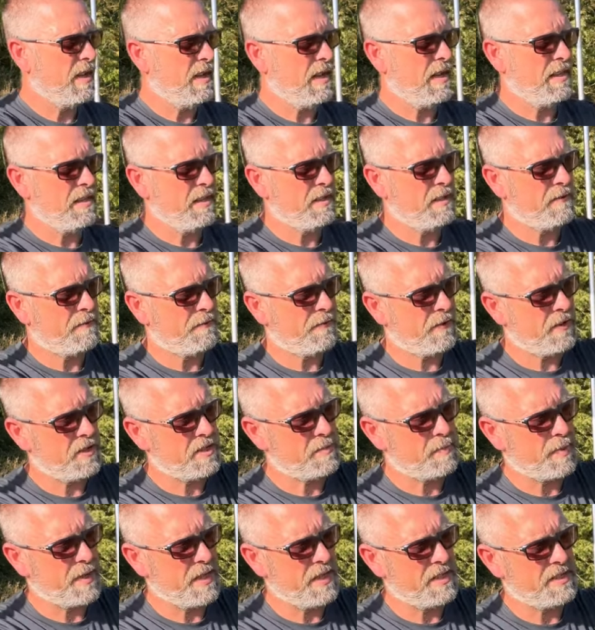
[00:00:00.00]
And then the
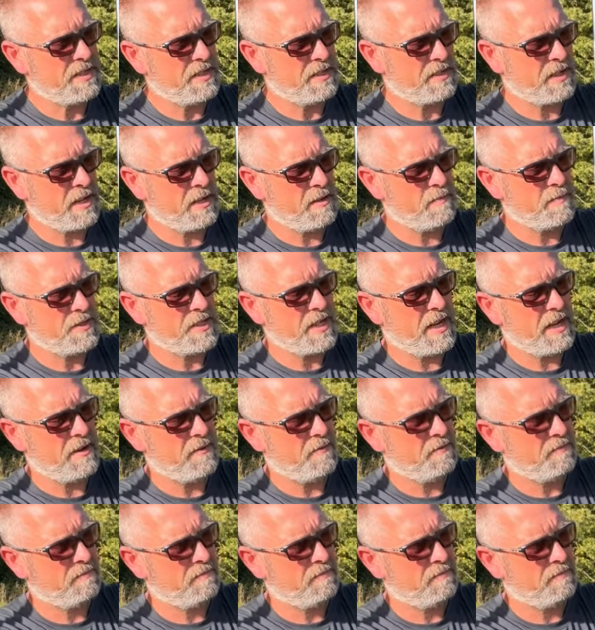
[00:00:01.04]
first piece that comes out